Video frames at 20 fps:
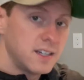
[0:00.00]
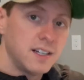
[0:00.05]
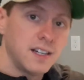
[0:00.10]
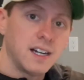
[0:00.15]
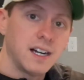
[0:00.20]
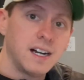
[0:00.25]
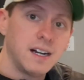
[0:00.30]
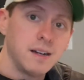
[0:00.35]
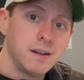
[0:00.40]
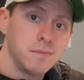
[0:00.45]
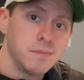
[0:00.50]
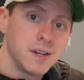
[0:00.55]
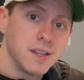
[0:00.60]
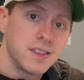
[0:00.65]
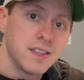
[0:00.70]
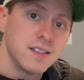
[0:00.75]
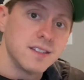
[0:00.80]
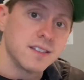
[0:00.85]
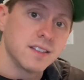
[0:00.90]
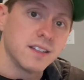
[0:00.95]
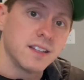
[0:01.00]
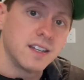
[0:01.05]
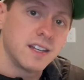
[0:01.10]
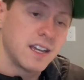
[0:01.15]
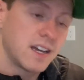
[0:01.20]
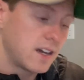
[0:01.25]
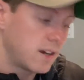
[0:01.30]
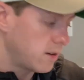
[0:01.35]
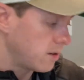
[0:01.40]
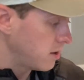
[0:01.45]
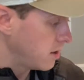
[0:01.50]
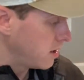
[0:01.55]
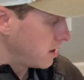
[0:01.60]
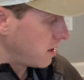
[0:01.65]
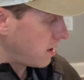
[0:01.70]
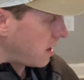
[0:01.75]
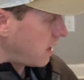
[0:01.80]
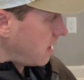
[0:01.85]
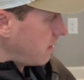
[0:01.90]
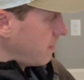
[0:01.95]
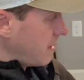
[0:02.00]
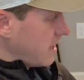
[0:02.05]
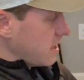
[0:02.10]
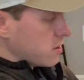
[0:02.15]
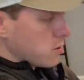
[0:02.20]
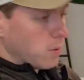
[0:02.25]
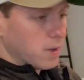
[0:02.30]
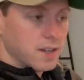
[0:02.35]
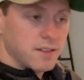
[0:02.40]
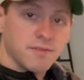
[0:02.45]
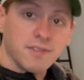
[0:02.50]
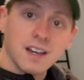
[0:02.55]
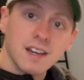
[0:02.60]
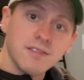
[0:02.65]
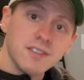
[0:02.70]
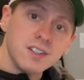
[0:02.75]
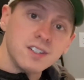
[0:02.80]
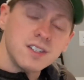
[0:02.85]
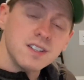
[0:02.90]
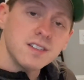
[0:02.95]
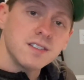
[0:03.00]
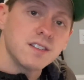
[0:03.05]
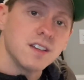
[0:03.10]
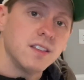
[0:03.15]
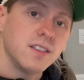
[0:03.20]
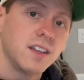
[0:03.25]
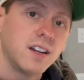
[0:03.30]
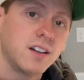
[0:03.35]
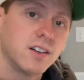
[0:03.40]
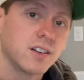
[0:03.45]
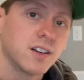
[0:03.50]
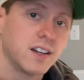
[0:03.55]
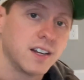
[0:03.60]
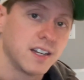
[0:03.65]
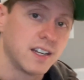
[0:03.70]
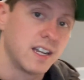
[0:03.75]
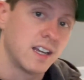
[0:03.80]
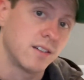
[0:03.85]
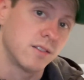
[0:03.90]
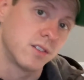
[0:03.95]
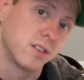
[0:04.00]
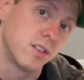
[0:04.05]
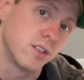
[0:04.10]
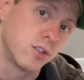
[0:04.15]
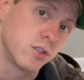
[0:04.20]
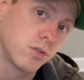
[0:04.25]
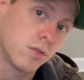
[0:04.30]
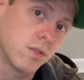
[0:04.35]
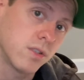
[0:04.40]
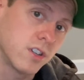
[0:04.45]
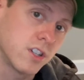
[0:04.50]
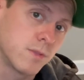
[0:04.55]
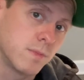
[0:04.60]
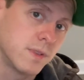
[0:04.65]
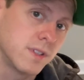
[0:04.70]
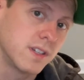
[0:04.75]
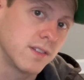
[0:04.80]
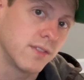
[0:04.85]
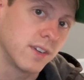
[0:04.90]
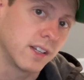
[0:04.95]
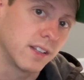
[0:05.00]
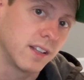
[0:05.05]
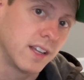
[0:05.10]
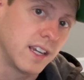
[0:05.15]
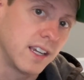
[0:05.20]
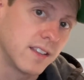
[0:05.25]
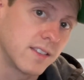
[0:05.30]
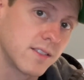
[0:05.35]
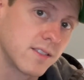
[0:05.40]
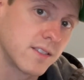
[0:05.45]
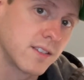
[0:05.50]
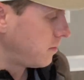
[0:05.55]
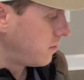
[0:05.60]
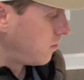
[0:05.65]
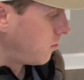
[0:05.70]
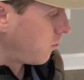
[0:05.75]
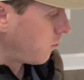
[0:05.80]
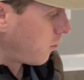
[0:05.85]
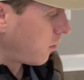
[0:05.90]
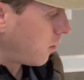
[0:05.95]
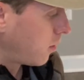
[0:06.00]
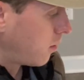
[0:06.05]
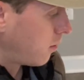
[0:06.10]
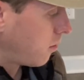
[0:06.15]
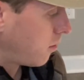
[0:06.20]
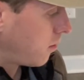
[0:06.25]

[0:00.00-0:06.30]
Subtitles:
my Thinsulate now at 25 inches, and then I'll cut it down to the shorter specific lengths for